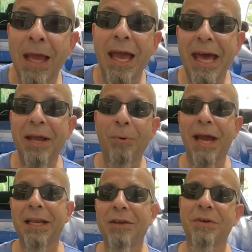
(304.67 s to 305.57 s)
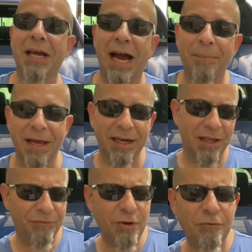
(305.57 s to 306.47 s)
Anyway, leave a comment.
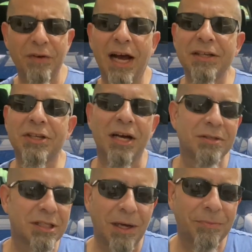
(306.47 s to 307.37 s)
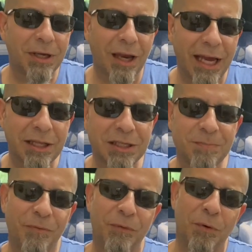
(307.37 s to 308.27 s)
If you've done something like this
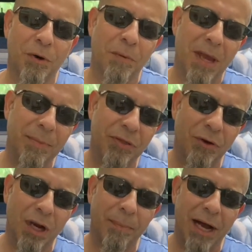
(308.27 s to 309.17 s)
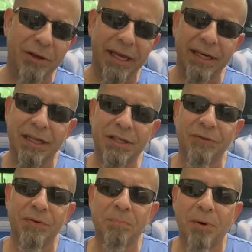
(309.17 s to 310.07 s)
before, maybe thought about getting a
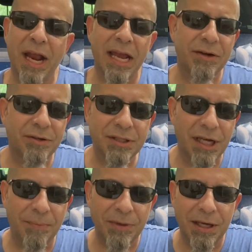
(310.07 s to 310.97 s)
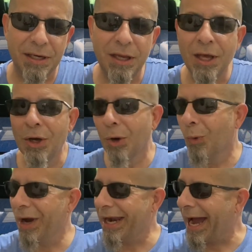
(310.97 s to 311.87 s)
different brand or something,
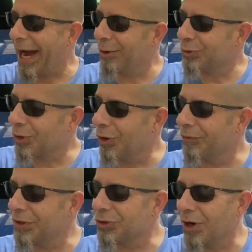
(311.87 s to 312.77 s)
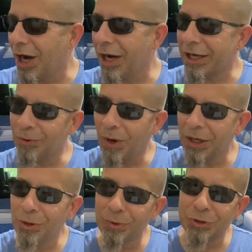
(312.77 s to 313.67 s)
went out, drove the truck, and while
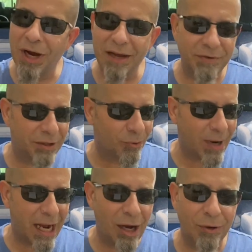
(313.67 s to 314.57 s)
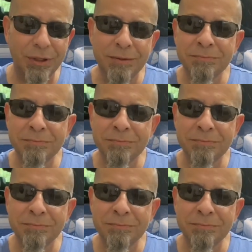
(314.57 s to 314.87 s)
you were driving it around,